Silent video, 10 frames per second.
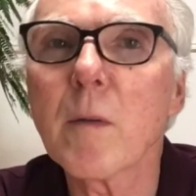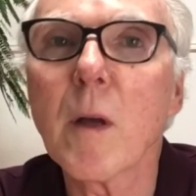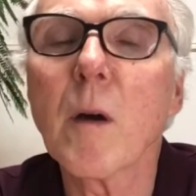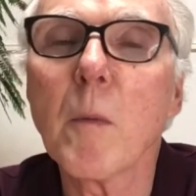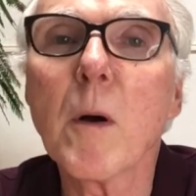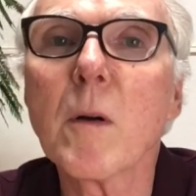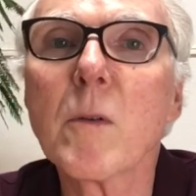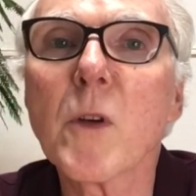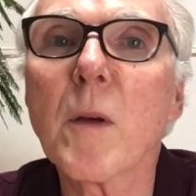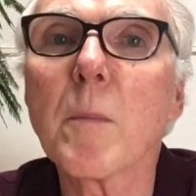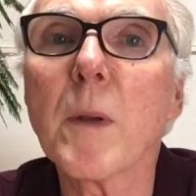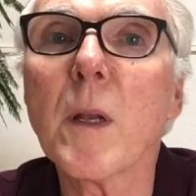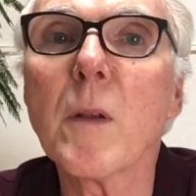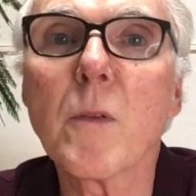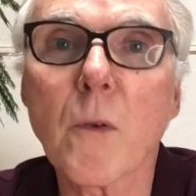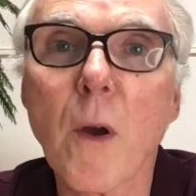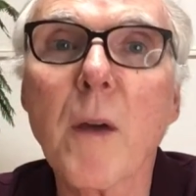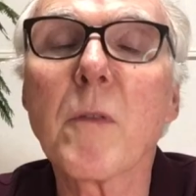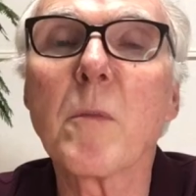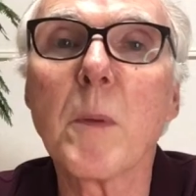among Japanese
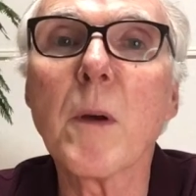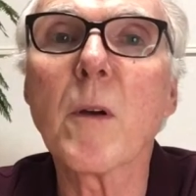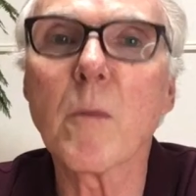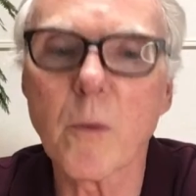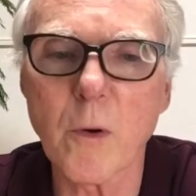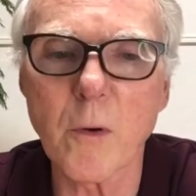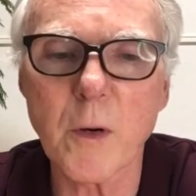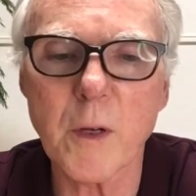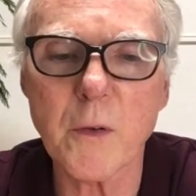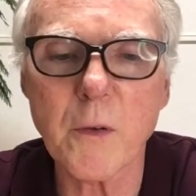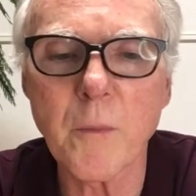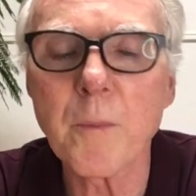craft beer breweries.